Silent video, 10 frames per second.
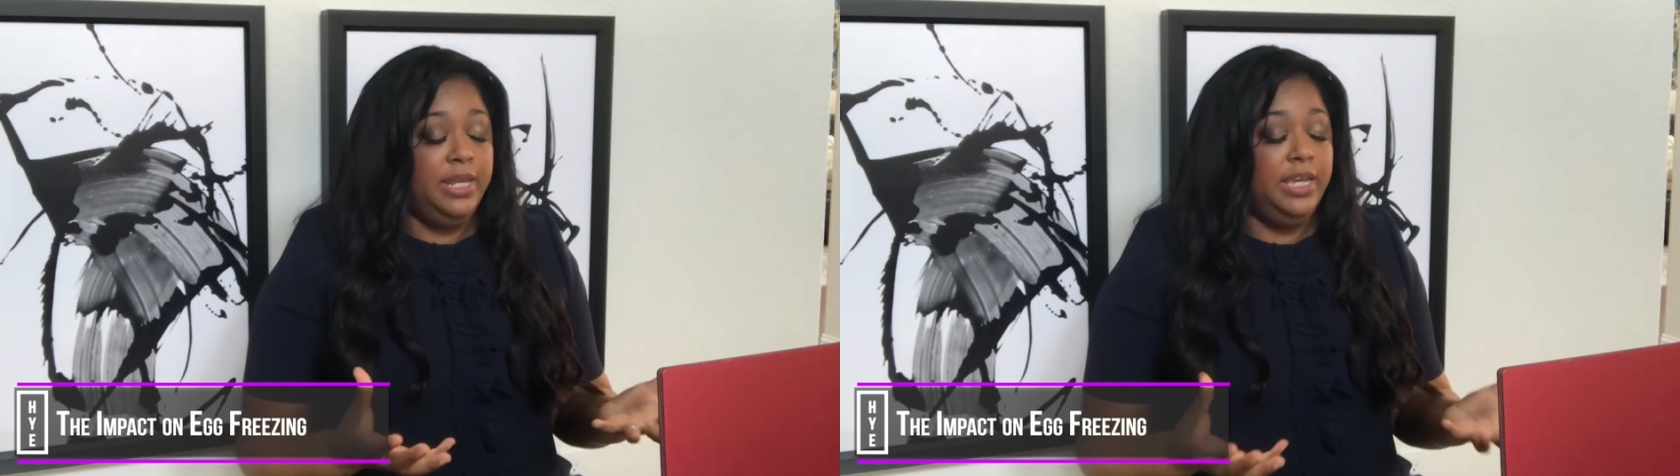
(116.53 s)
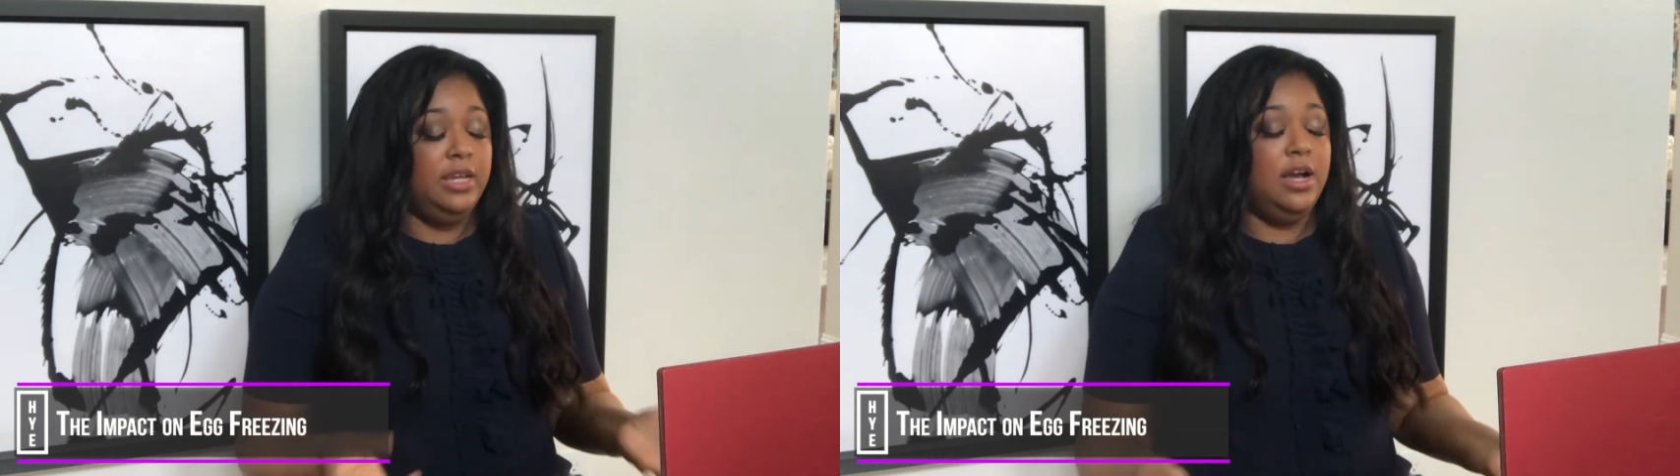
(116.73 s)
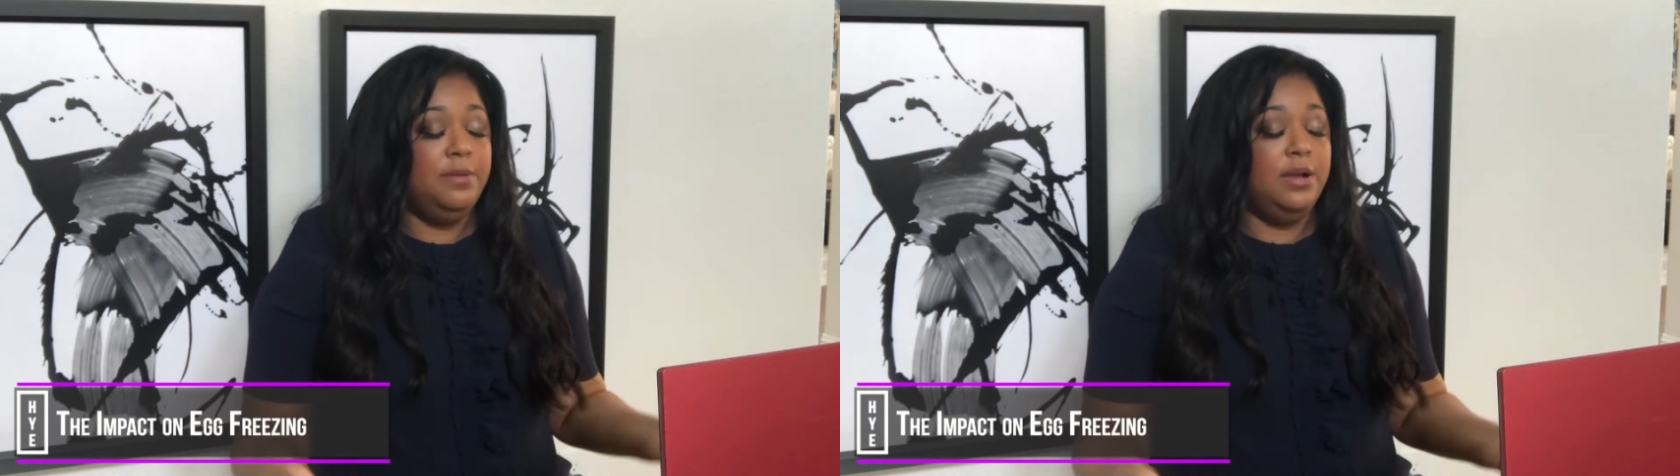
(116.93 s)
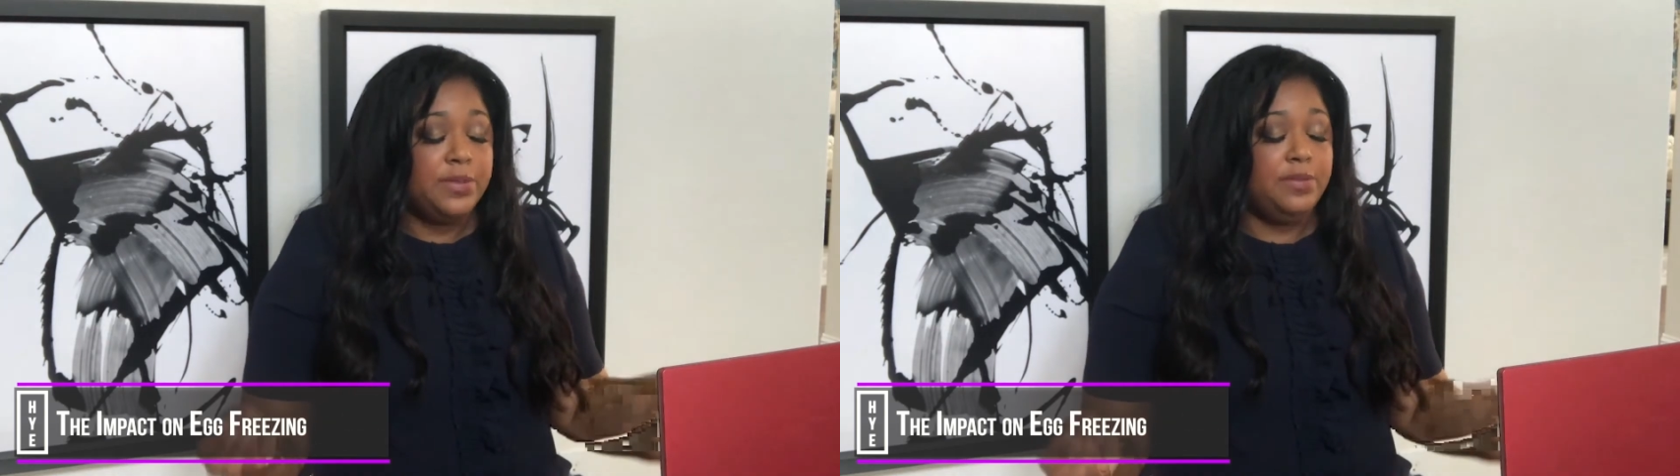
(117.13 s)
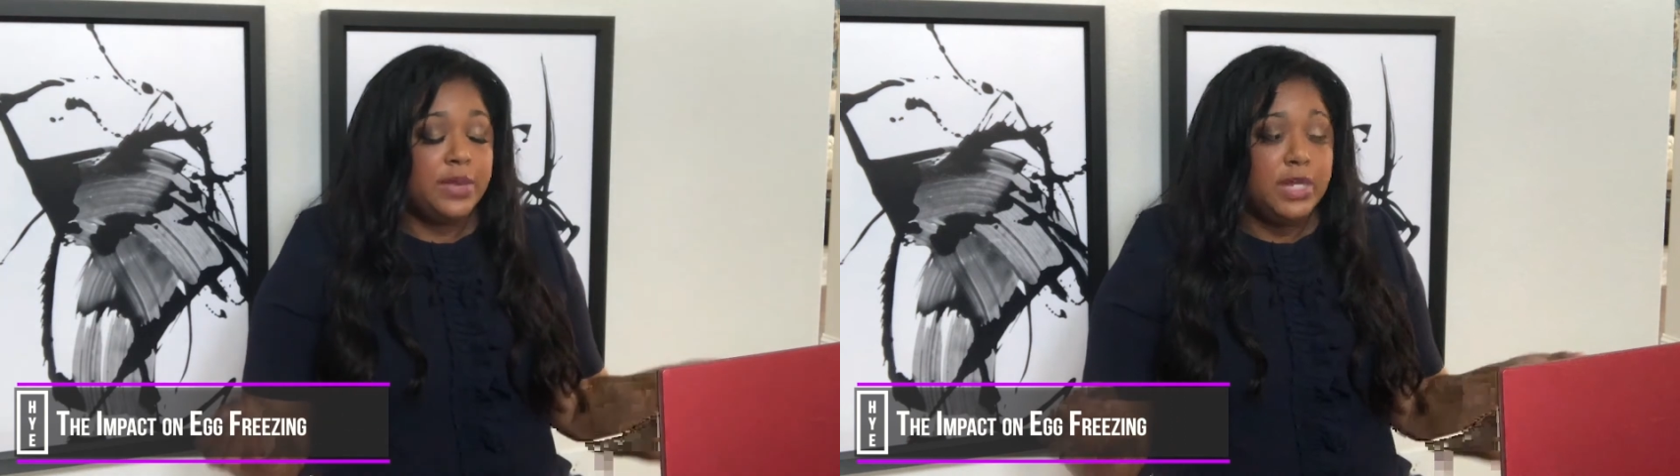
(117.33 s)
meaning
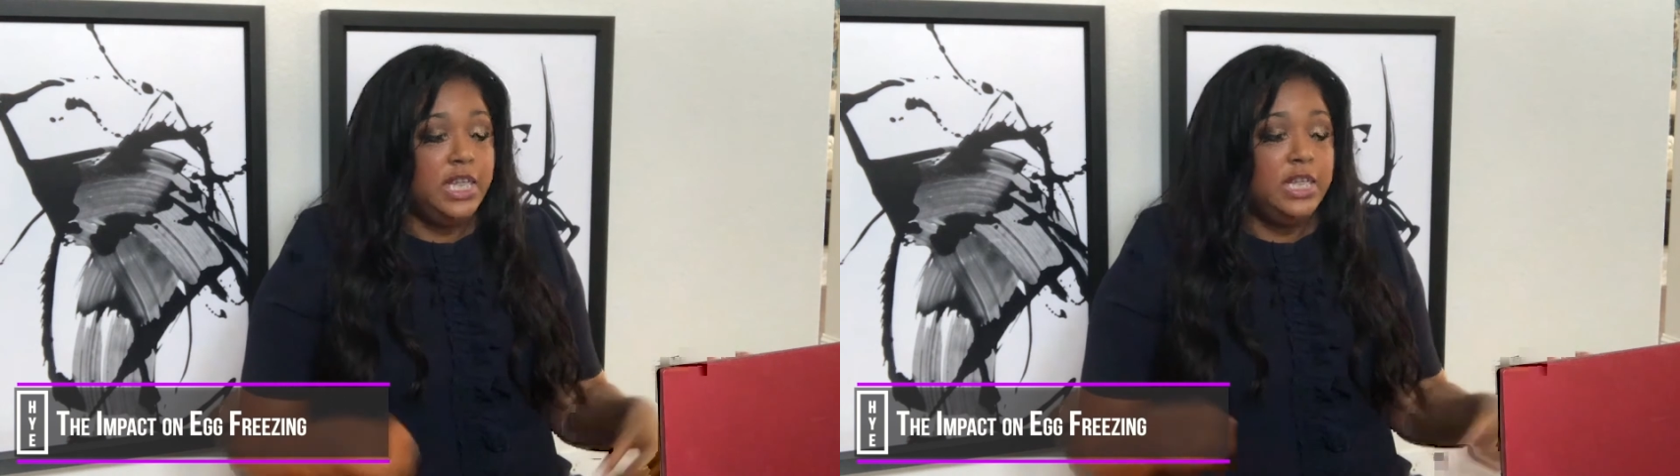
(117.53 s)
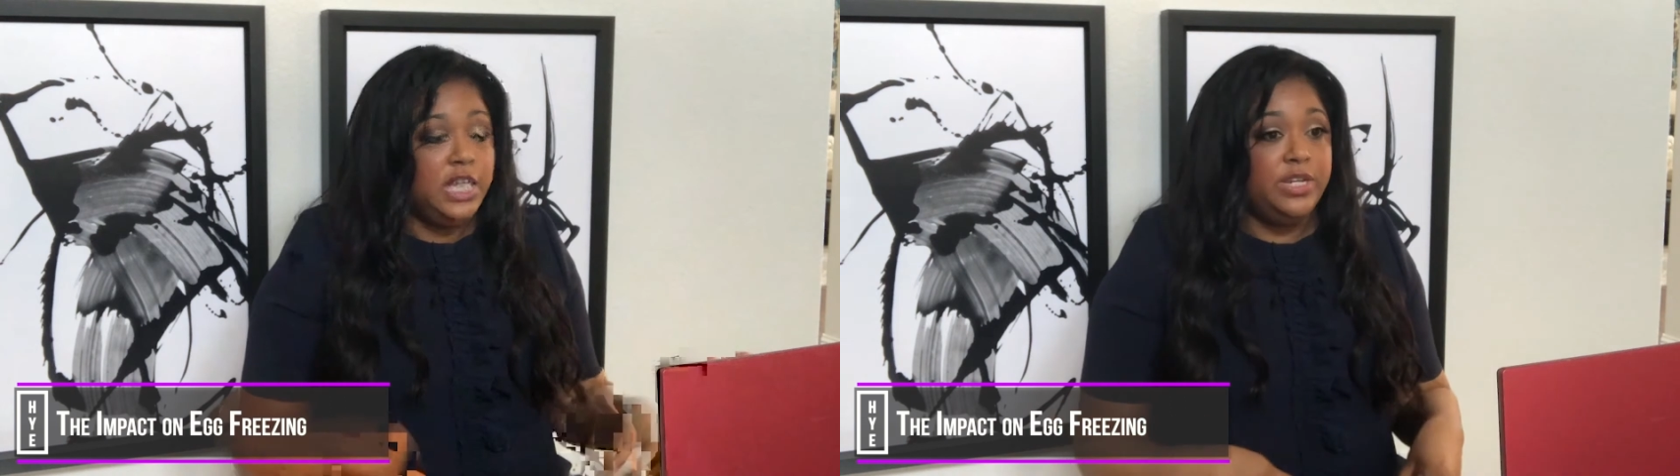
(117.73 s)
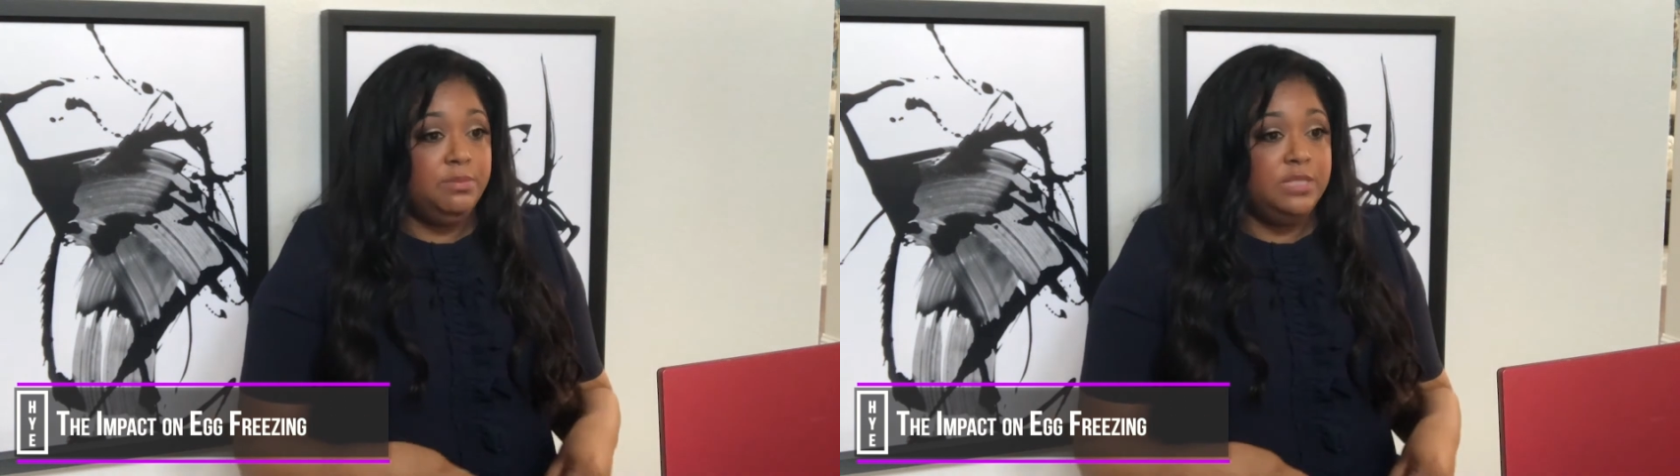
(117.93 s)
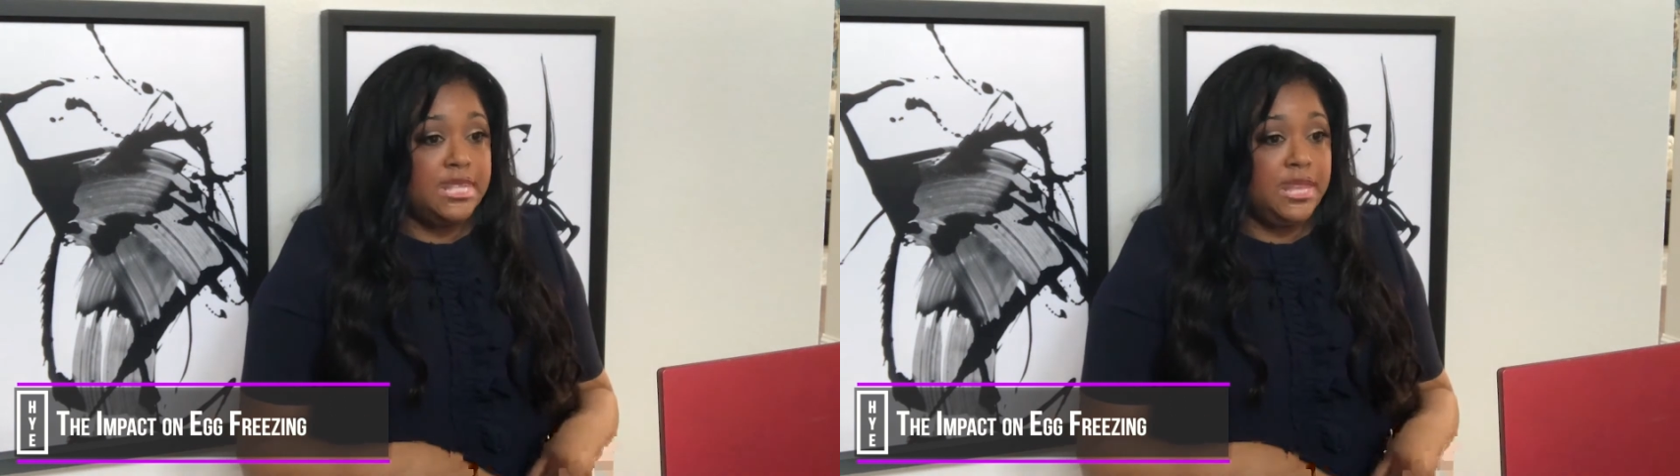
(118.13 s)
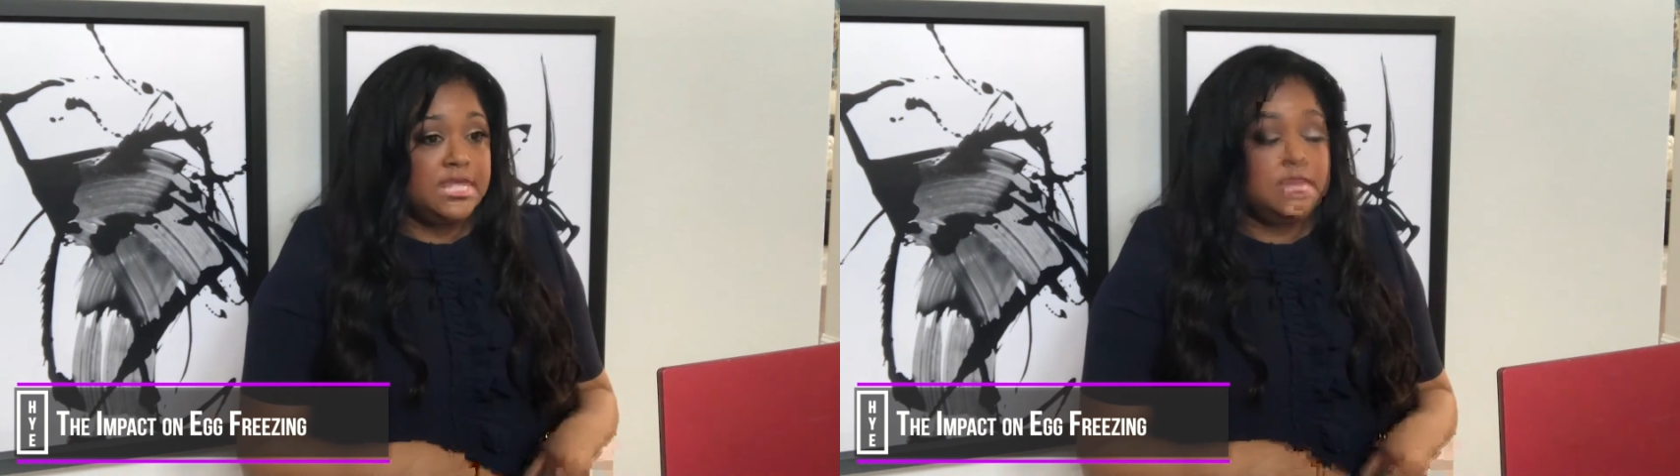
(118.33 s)

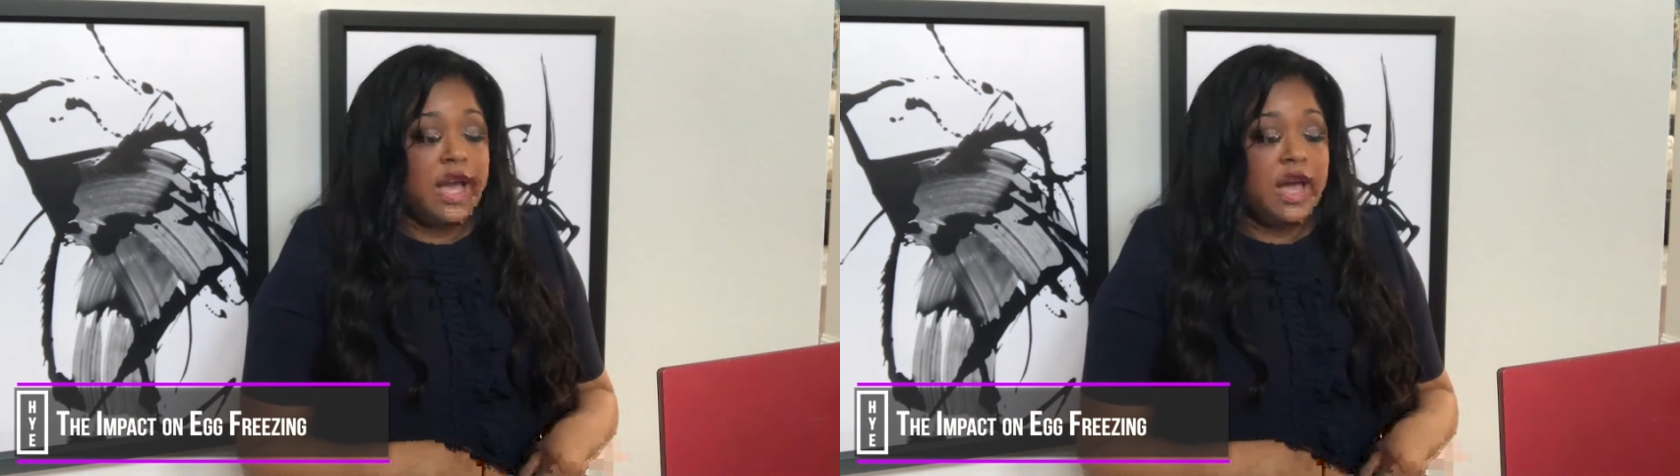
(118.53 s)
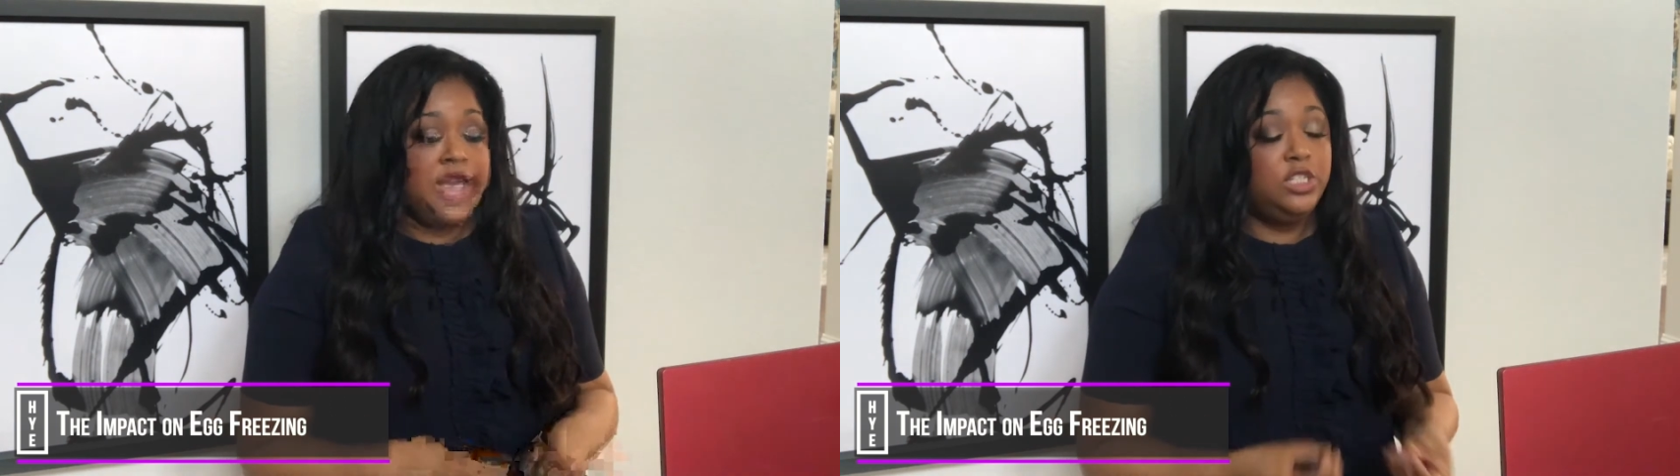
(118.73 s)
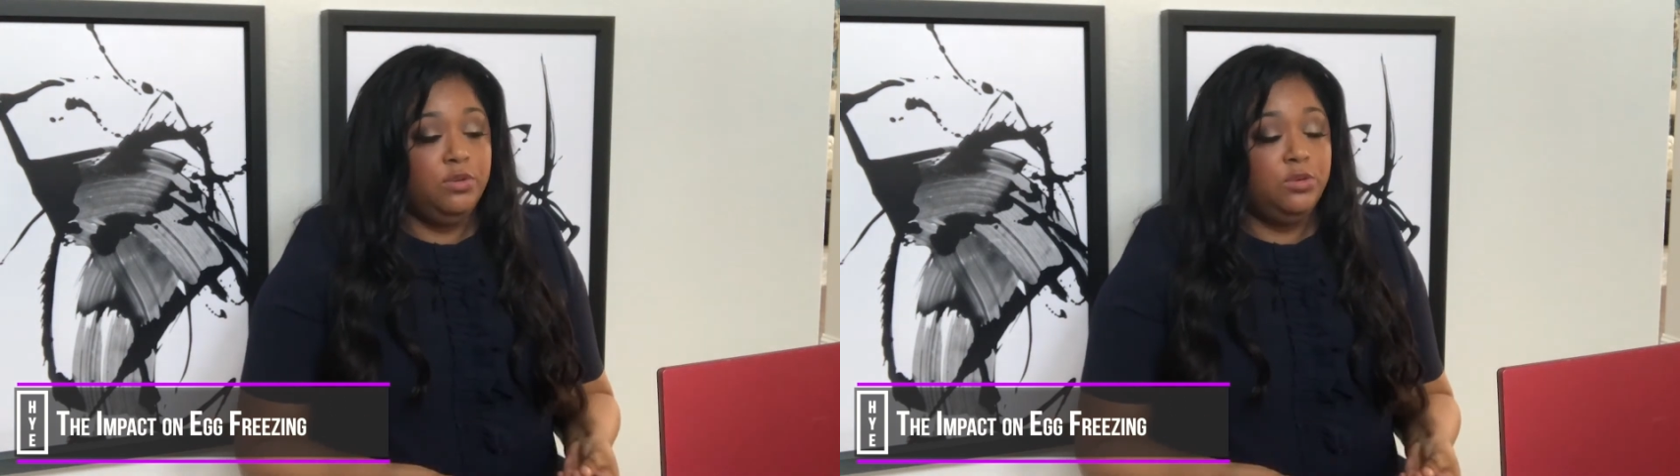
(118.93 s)
decreased blood supply